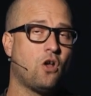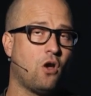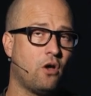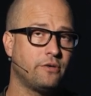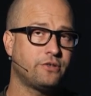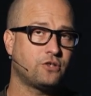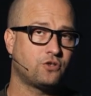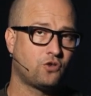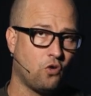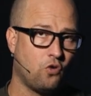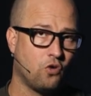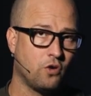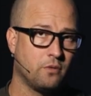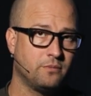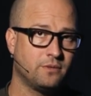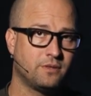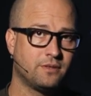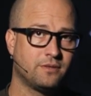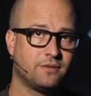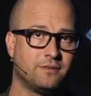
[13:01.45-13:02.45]
all
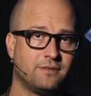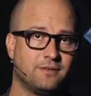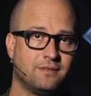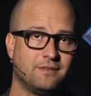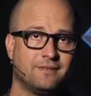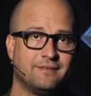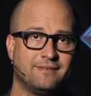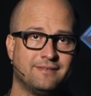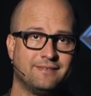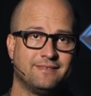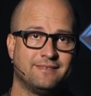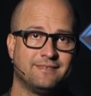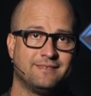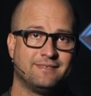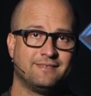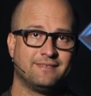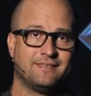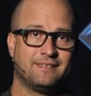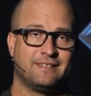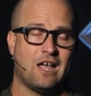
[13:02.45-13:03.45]
storms,
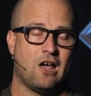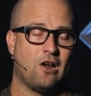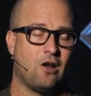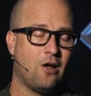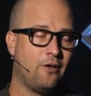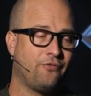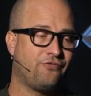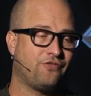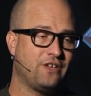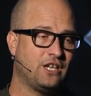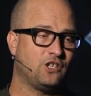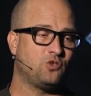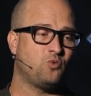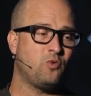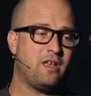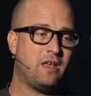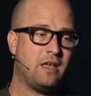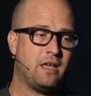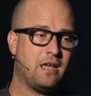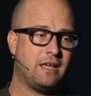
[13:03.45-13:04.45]
not all things
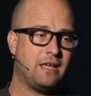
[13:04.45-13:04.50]
we